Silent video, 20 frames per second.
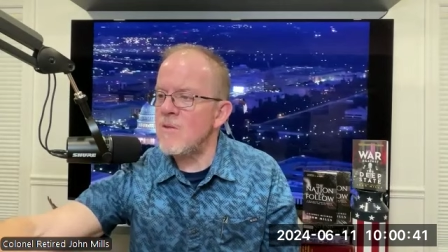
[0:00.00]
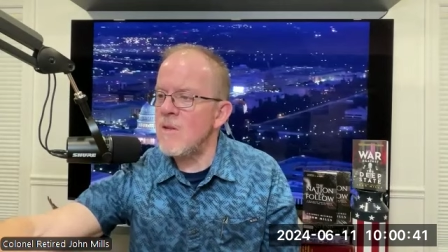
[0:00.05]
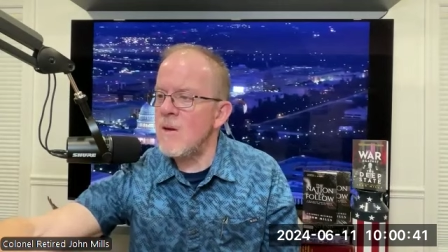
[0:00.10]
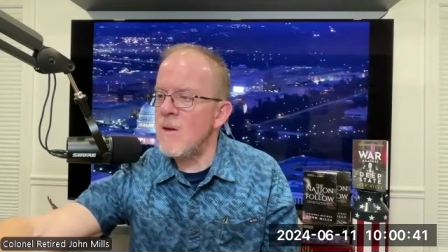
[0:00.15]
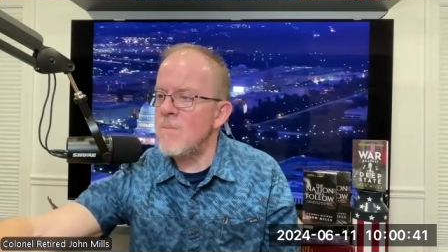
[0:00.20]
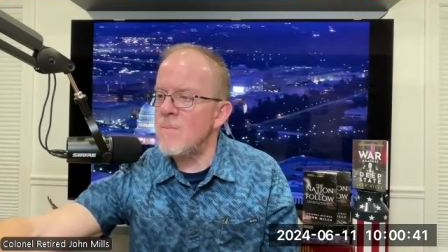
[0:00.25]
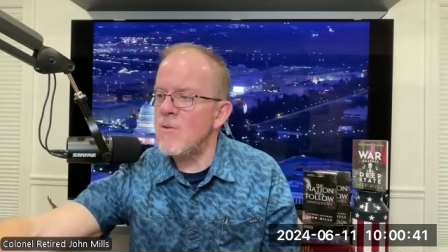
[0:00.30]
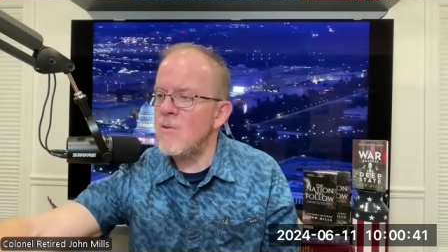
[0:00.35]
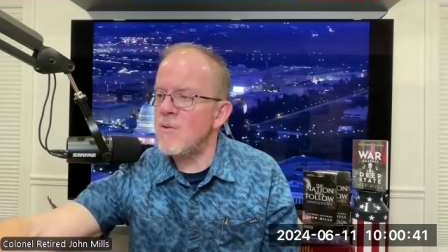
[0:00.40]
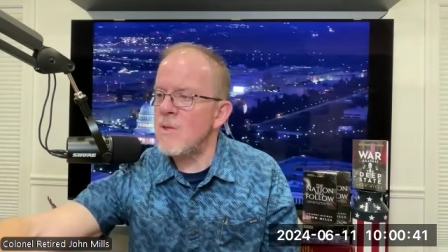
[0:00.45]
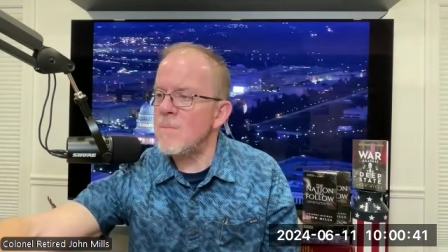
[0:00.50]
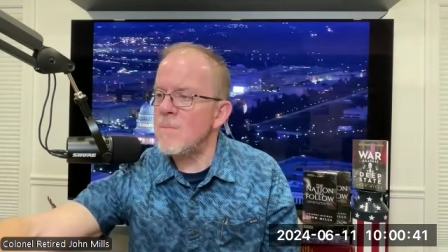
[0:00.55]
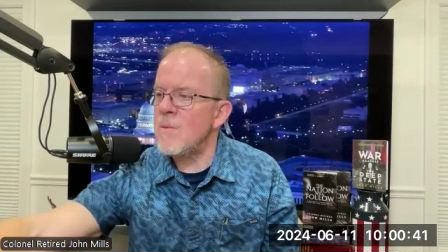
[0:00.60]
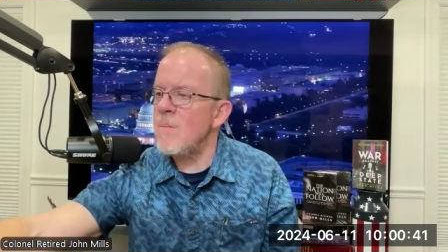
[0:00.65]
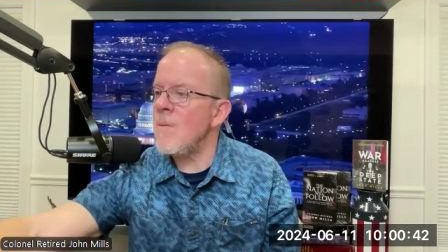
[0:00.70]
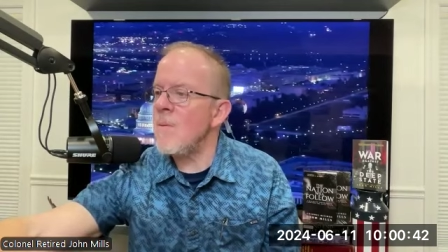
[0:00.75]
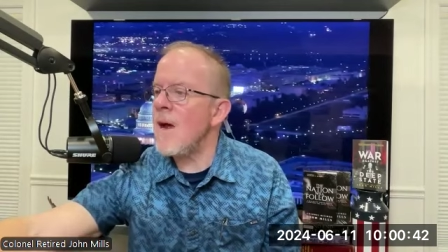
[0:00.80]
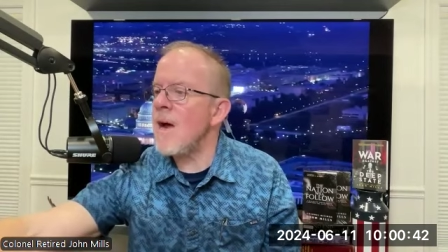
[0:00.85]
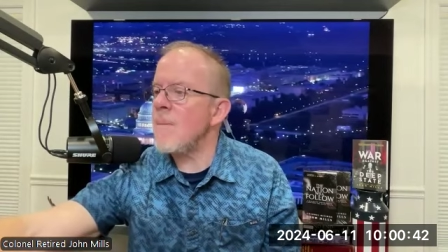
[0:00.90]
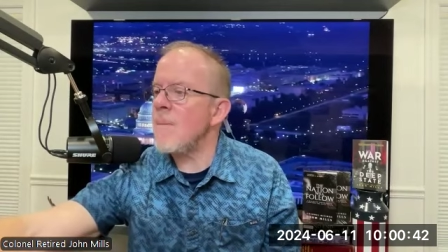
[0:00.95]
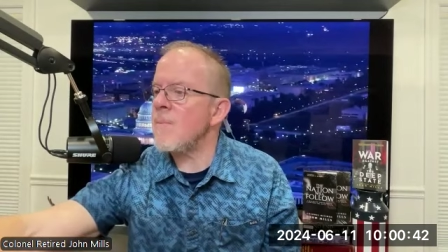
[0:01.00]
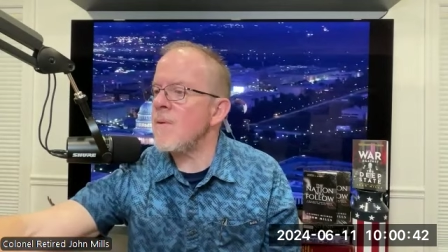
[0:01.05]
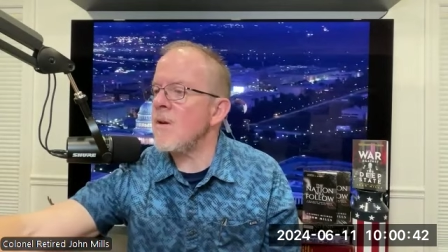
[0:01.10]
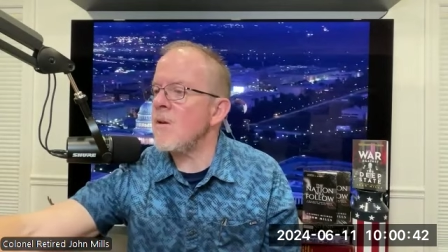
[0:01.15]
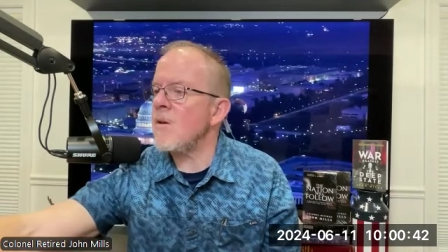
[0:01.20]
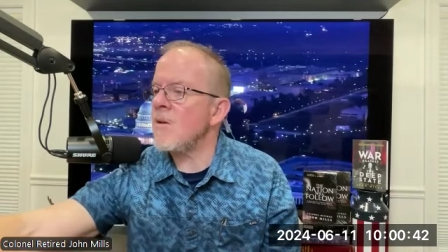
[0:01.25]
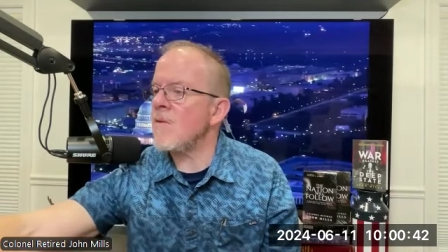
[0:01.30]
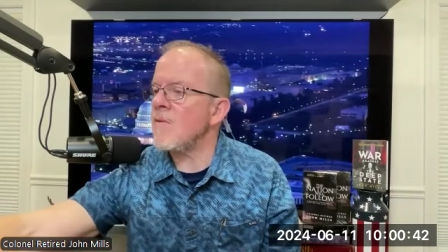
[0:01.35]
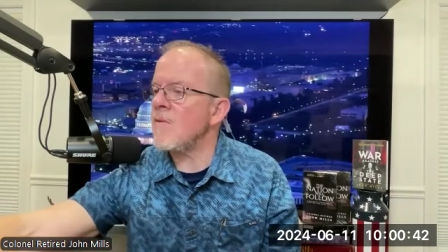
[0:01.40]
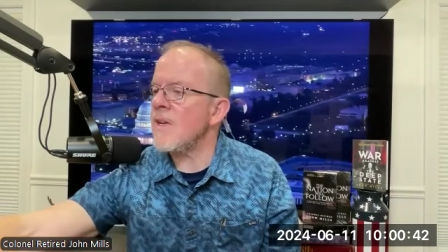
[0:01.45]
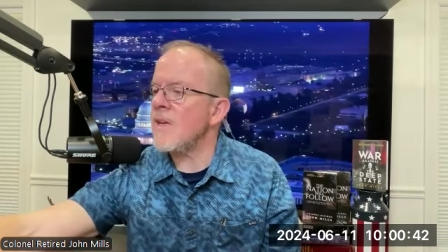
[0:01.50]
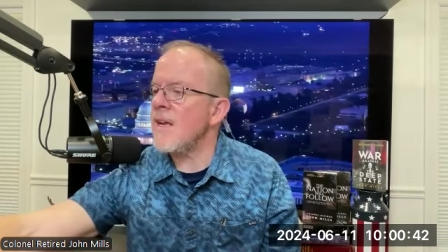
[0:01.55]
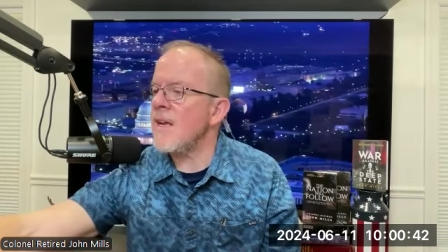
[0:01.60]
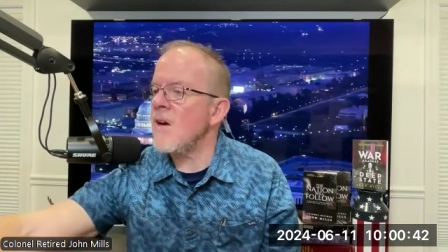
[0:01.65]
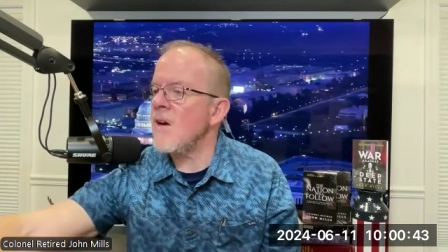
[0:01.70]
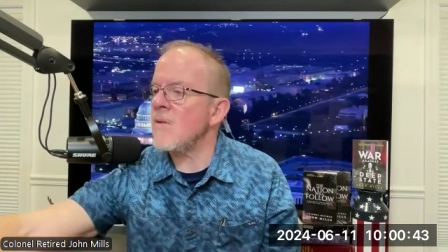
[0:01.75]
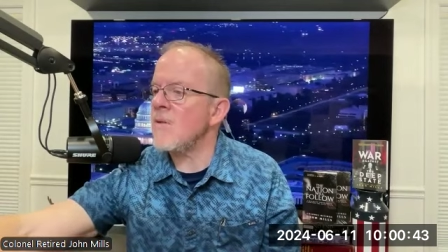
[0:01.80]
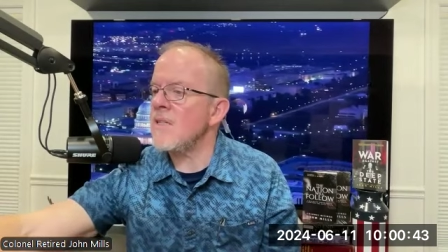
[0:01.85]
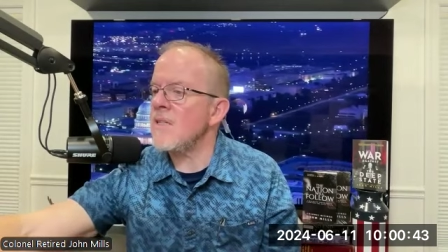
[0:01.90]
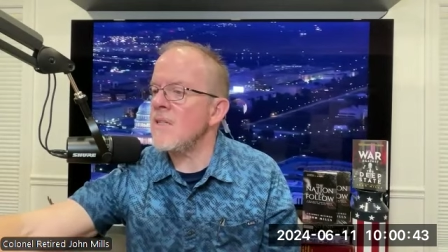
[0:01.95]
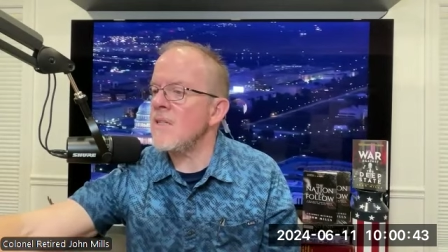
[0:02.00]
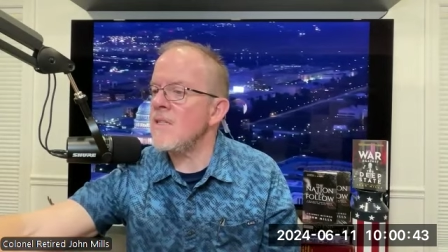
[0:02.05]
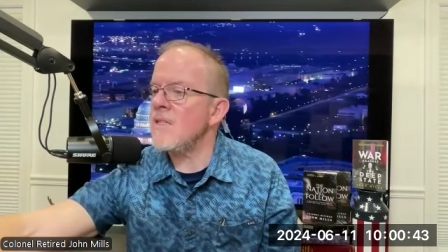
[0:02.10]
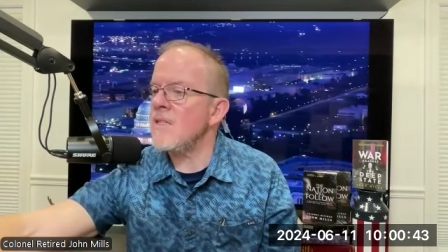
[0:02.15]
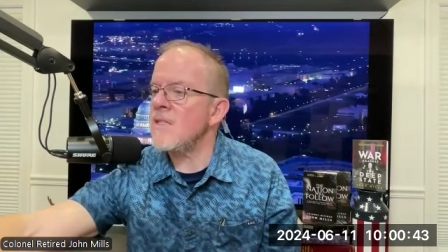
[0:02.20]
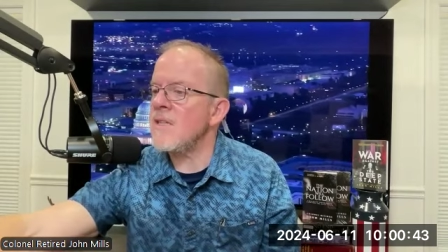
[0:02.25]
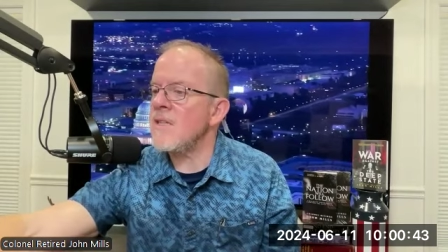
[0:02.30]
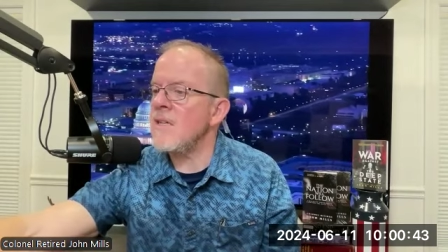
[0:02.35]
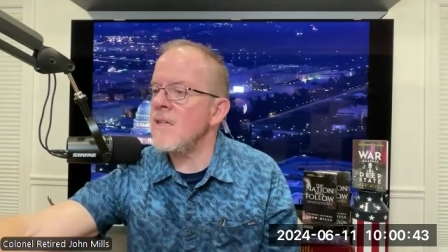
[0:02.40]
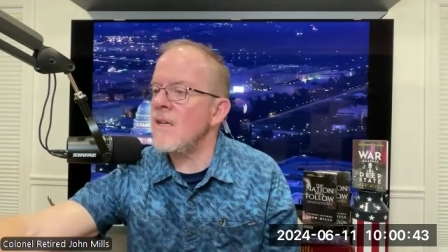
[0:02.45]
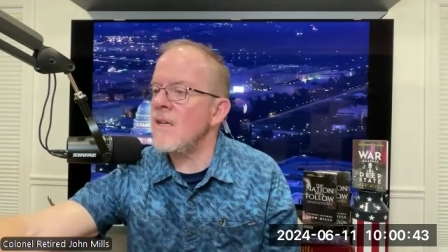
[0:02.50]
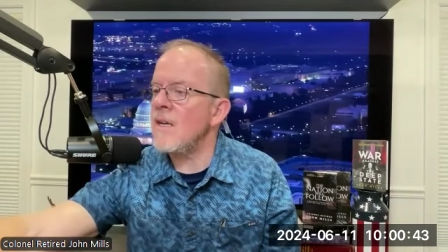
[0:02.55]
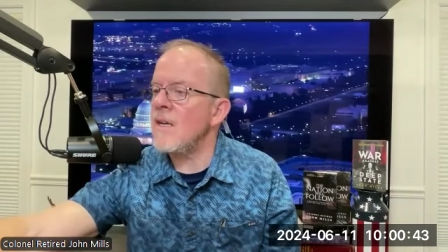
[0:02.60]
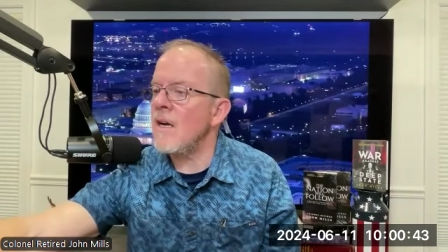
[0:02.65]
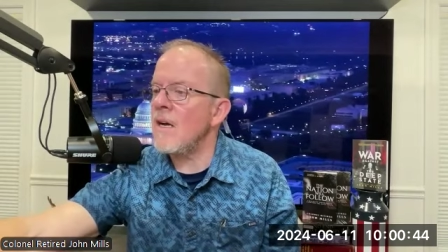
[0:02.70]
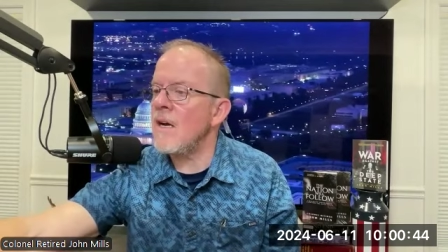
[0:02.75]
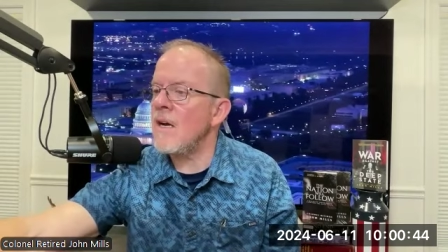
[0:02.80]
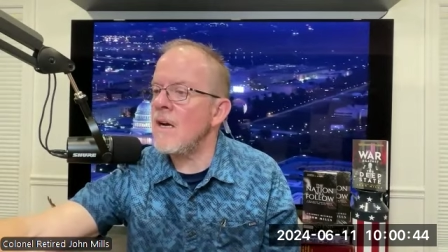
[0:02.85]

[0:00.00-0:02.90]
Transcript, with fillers: I pulled up a map here of the counties in